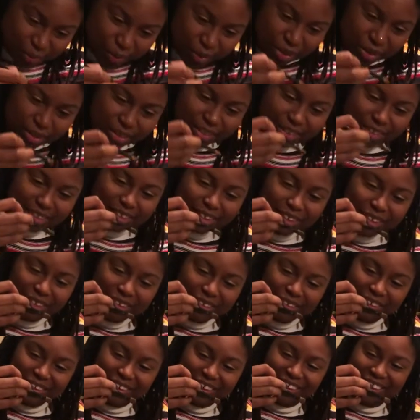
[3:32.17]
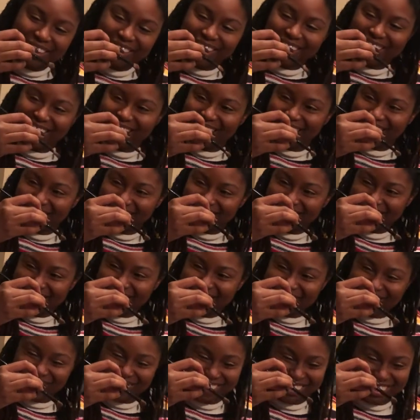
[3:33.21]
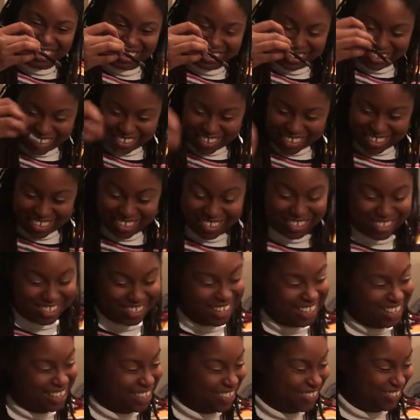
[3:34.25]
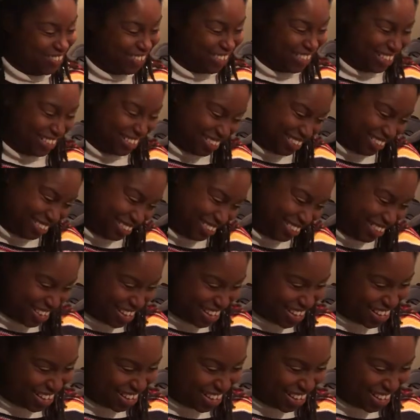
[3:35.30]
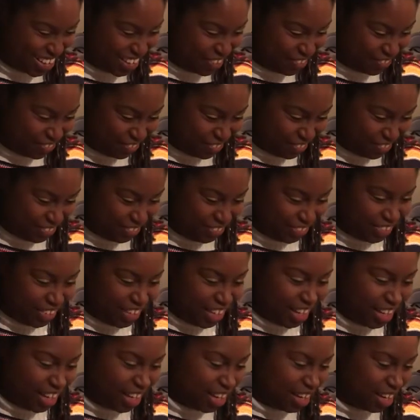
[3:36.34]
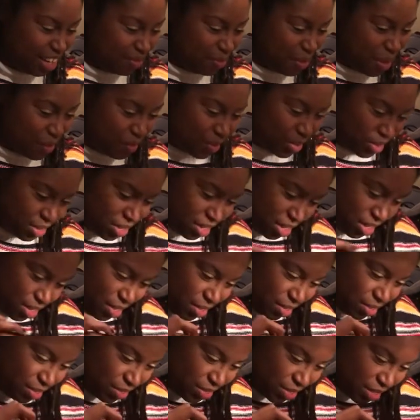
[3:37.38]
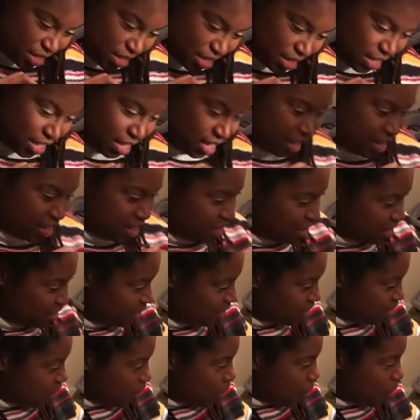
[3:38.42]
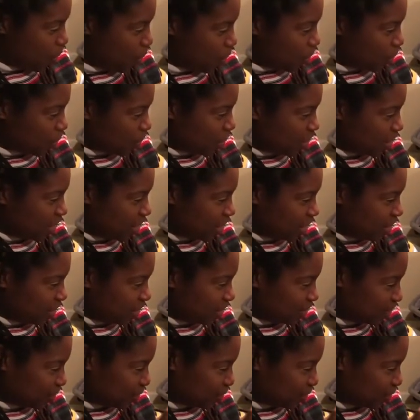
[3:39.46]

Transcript: work, so we're just gonna use this one. Yay. And we're gonna use the Aura